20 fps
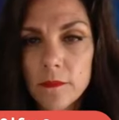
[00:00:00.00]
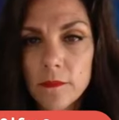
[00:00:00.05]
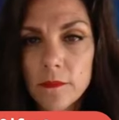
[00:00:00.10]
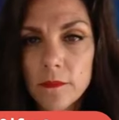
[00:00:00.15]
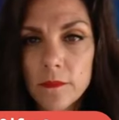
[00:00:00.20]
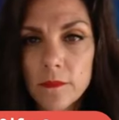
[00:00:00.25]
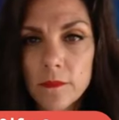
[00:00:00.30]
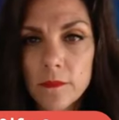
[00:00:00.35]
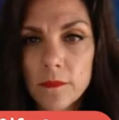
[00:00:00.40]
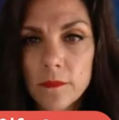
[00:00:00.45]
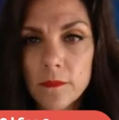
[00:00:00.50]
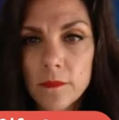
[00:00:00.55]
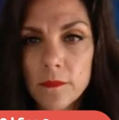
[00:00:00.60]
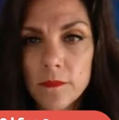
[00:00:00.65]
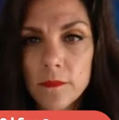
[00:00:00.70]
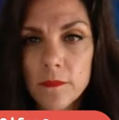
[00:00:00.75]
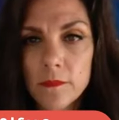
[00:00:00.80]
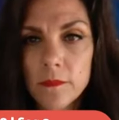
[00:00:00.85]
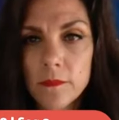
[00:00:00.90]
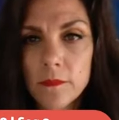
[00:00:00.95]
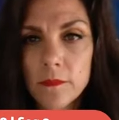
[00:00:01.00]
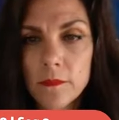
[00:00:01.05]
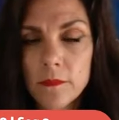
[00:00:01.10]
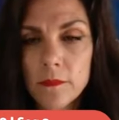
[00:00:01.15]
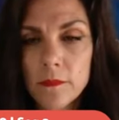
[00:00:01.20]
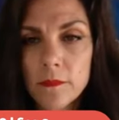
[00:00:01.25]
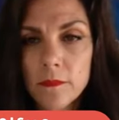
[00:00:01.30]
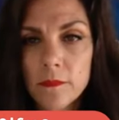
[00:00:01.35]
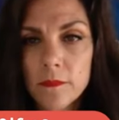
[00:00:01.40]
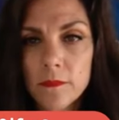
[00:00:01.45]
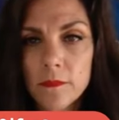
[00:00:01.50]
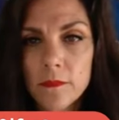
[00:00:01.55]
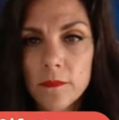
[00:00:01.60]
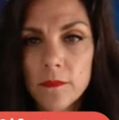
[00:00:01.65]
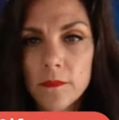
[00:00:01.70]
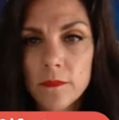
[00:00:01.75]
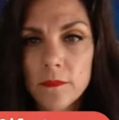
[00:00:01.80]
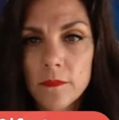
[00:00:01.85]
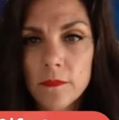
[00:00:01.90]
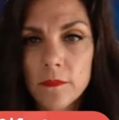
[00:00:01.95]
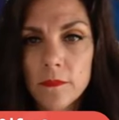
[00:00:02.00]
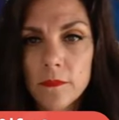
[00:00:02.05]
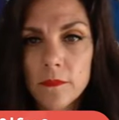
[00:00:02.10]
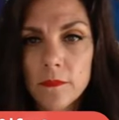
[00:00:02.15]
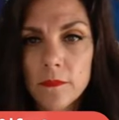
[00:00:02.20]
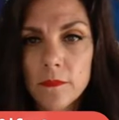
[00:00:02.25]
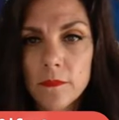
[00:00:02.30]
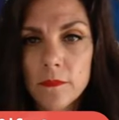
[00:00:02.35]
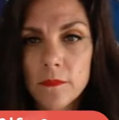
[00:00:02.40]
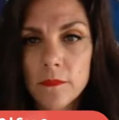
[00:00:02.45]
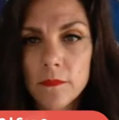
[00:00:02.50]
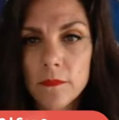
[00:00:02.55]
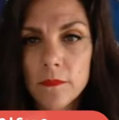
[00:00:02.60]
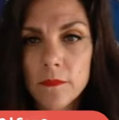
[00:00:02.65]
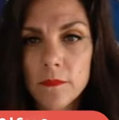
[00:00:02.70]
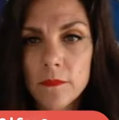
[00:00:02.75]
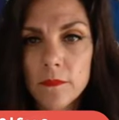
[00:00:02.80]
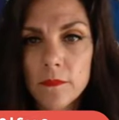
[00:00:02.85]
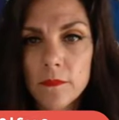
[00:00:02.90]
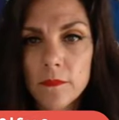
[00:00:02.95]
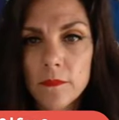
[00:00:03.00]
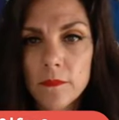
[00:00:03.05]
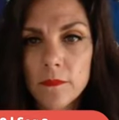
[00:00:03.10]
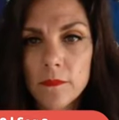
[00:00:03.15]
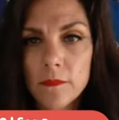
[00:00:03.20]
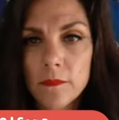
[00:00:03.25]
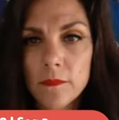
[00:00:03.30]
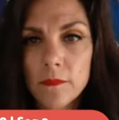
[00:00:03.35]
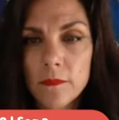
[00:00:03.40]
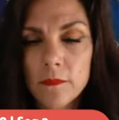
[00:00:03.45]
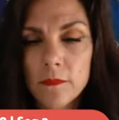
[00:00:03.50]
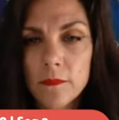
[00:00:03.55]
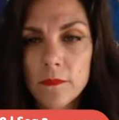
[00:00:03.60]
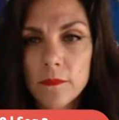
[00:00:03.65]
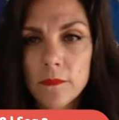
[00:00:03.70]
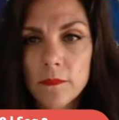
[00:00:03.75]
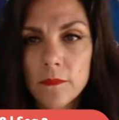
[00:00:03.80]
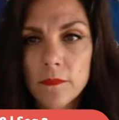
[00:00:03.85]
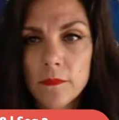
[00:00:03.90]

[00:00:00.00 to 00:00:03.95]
(not speaking)